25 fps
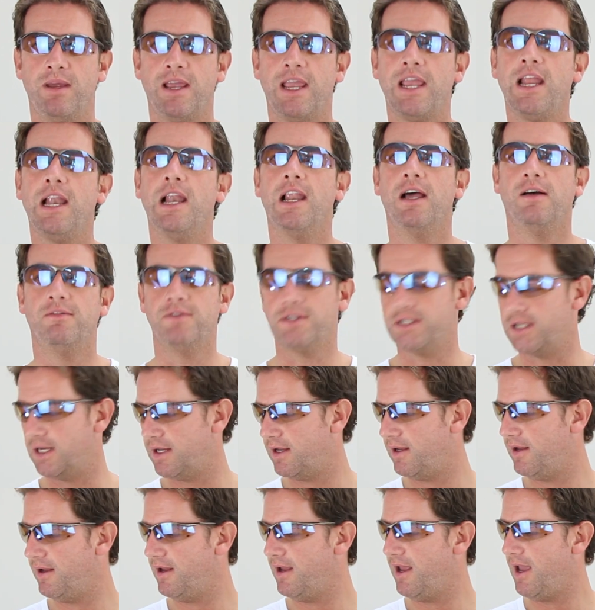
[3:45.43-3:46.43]
He loves
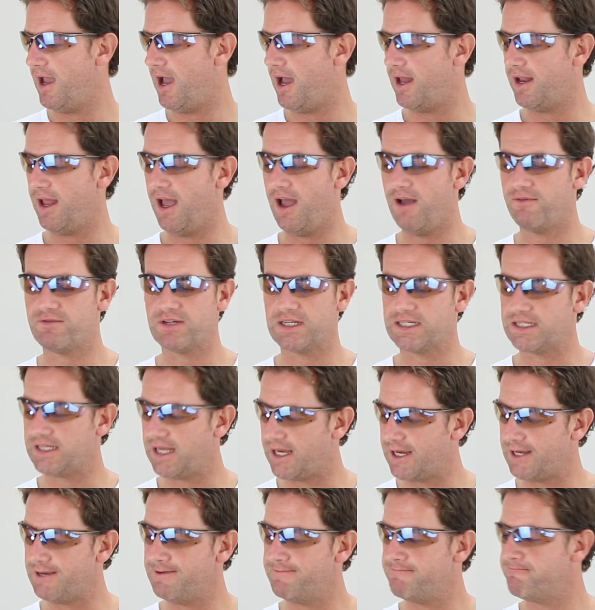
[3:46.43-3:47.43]
it. And I have to
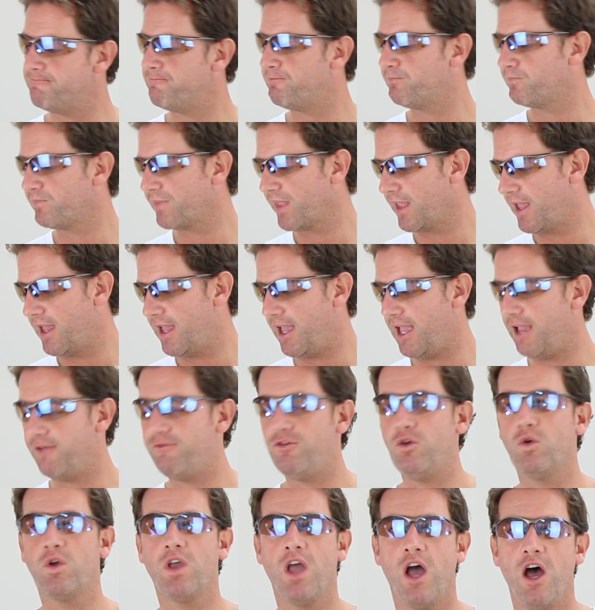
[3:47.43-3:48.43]
say,
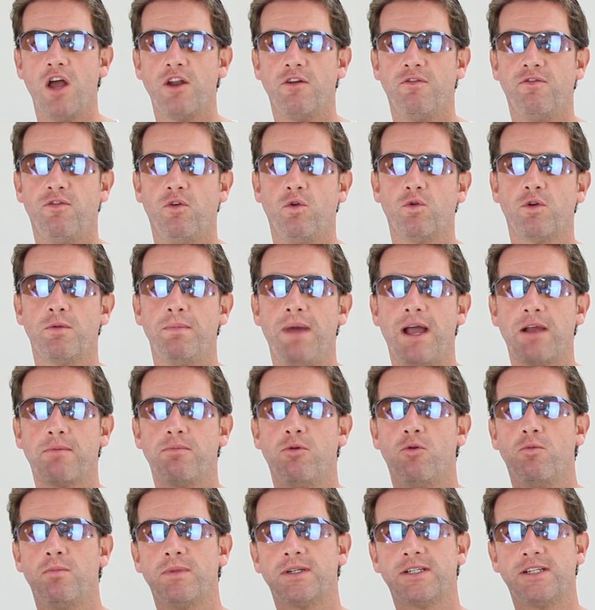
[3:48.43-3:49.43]
if you can't afford a
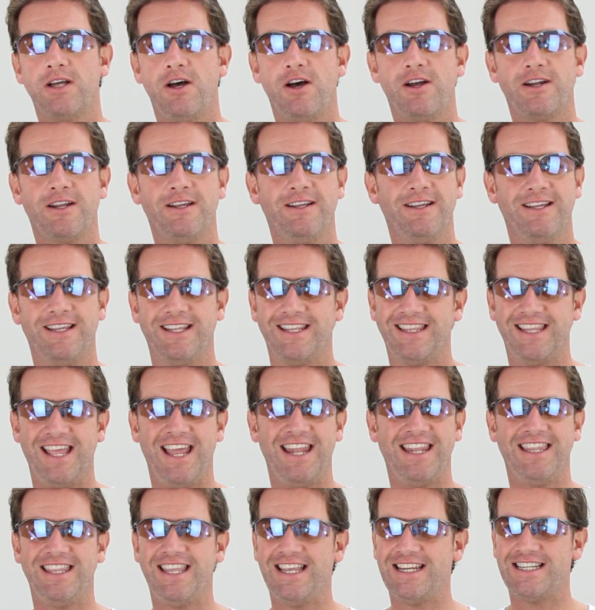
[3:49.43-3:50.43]
Magpul Masada,
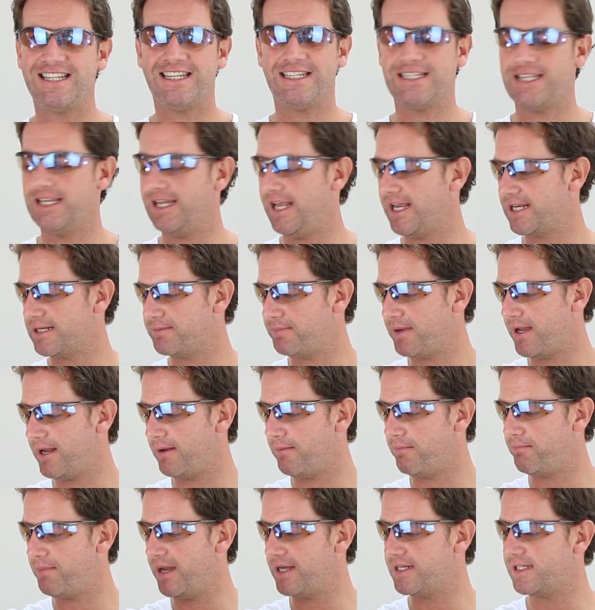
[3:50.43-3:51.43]
then this is the next
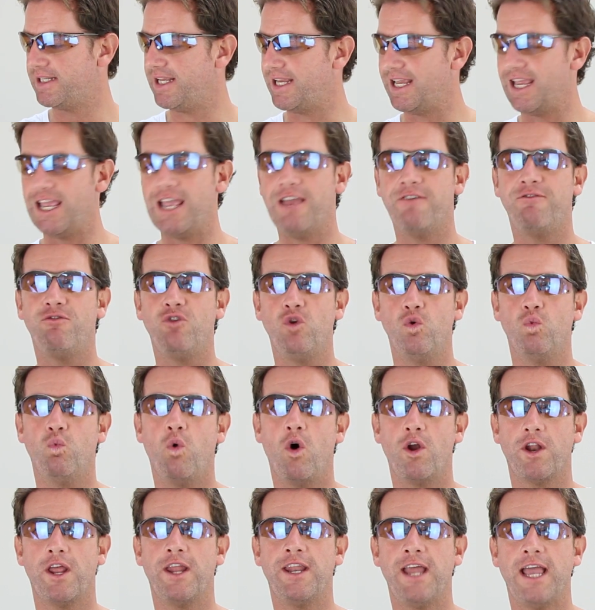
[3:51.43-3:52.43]
best thing if you
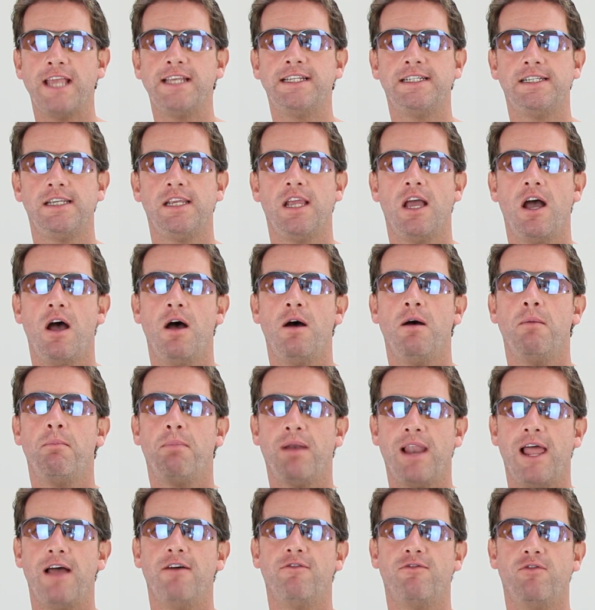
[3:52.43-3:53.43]
want an ACR
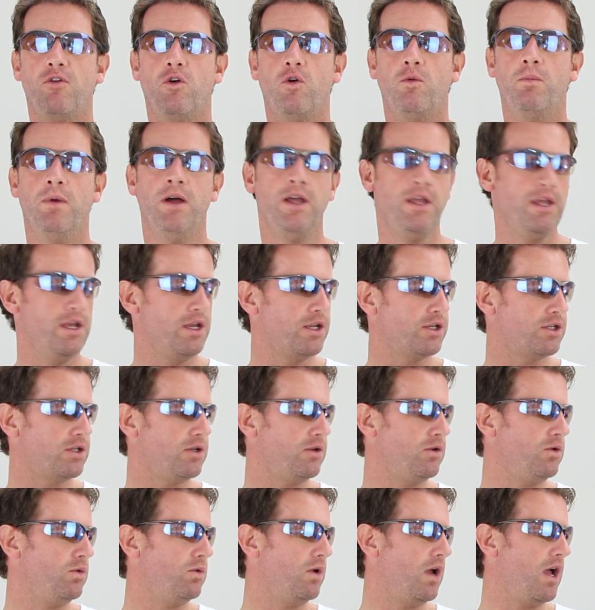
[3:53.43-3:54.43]
platform
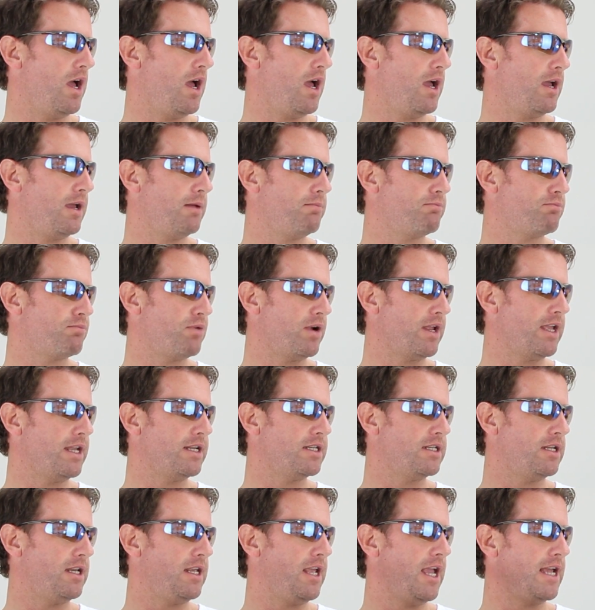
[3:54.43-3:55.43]
to bring
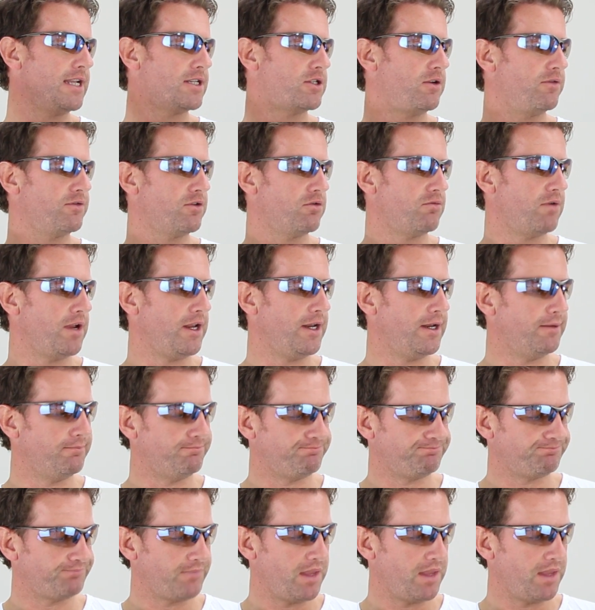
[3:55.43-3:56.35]
into the airsoft arena.